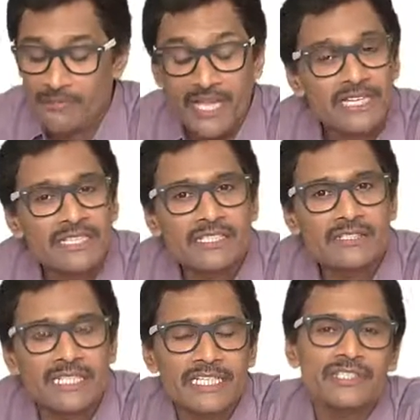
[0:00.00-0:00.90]
and
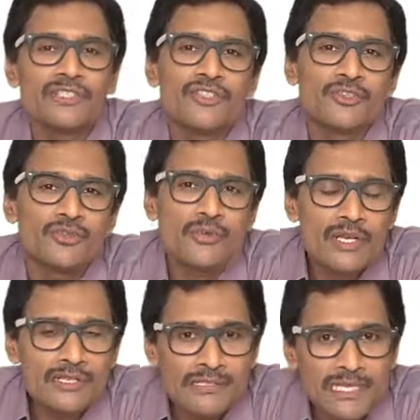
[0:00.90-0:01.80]
integration,
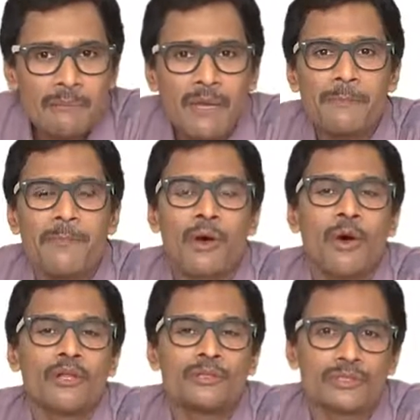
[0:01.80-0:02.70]
you sum up
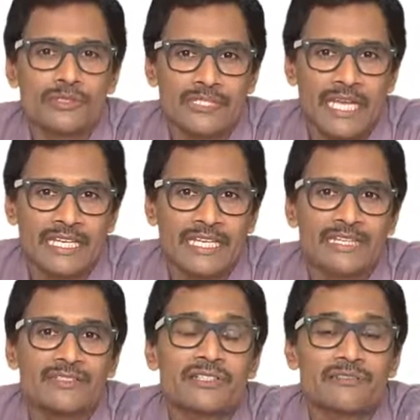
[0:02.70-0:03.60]
all those tiny
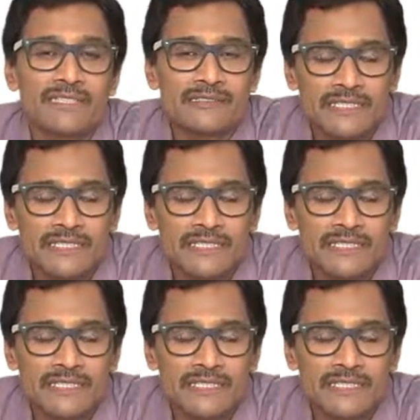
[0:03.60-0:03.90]
intervals,